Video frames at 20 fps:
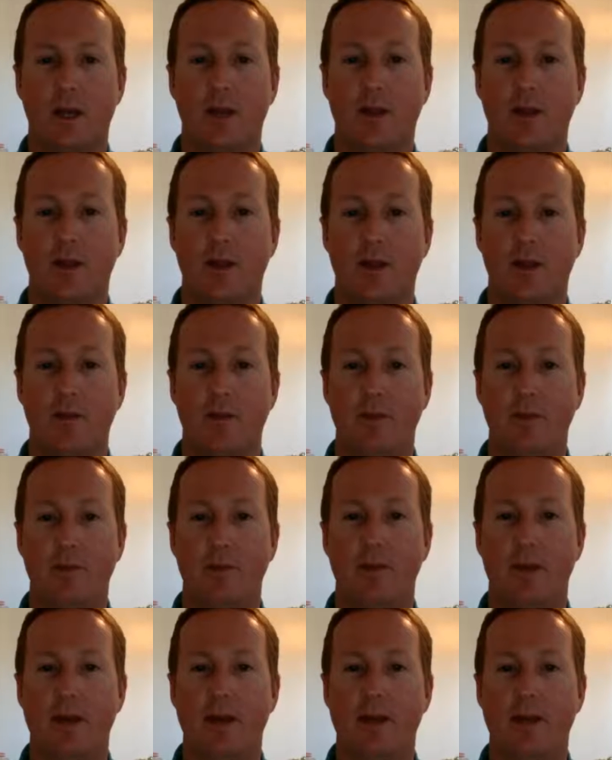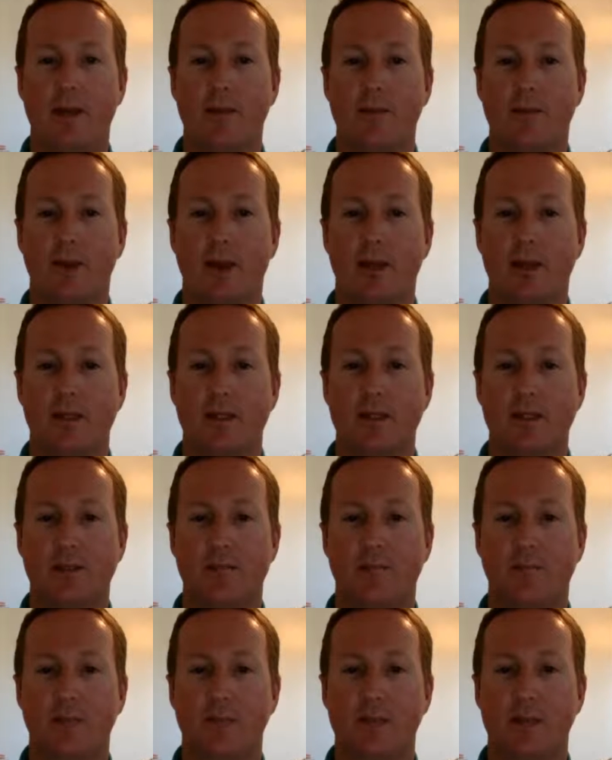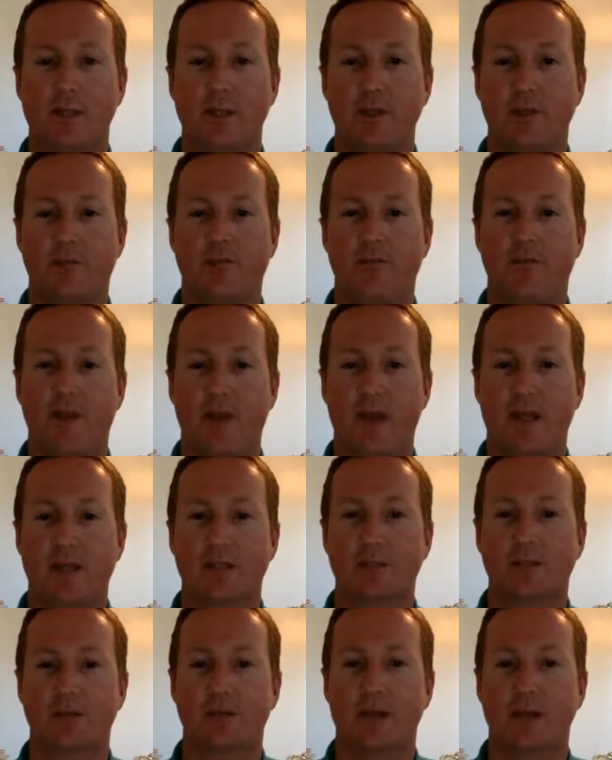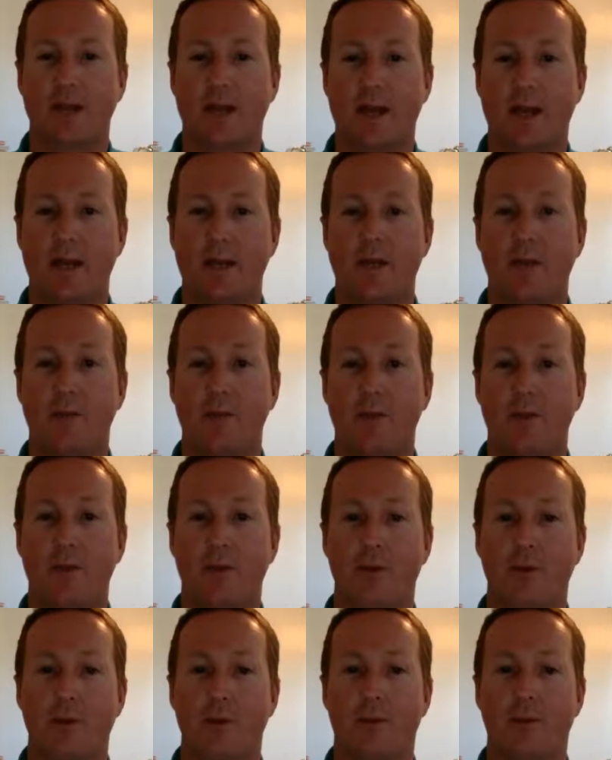The human brain can process information faster than any computer